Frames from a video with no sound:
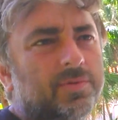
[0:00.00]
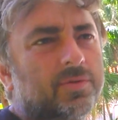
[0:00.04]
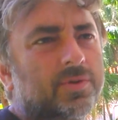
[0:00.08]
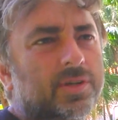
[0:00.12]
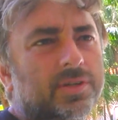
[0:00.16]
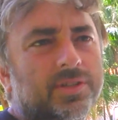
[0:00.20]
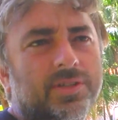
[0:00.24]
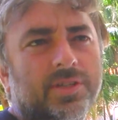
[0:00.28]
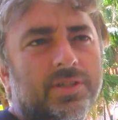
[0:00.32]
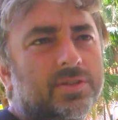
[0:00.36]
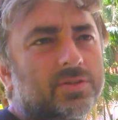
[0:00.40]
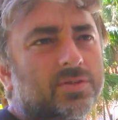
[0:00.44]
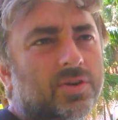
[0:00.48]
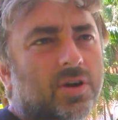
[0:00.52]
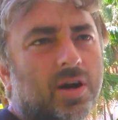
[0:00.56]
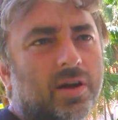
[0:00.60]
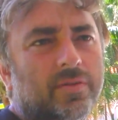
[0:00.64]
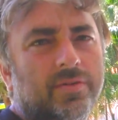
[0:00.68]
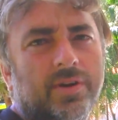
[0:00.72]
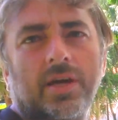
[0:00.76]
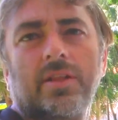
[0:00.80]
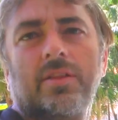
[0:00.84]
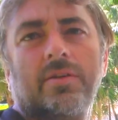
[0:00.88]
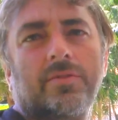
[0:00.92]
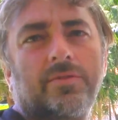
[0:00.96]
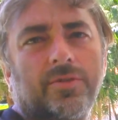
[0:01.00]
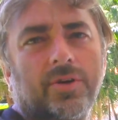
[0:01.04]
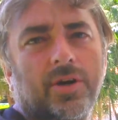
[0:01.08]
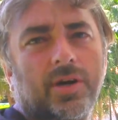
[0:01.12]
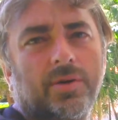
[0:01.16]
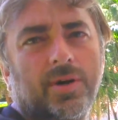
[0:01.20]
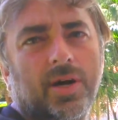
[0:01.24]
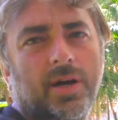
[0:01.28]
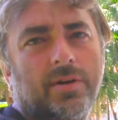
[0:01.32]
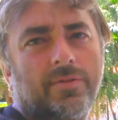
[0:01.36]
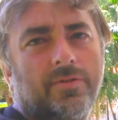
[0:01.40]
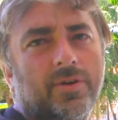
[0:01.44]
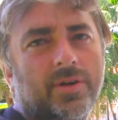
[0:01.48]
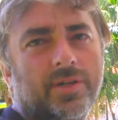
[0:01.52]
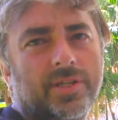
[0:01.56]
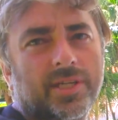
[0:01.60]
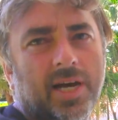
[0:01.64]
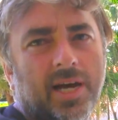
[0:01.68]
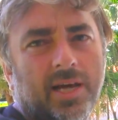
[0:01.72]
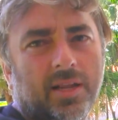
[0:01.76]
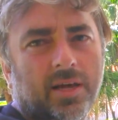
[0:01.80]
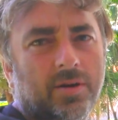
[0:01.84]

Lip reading: could just drive down the freeway for a day.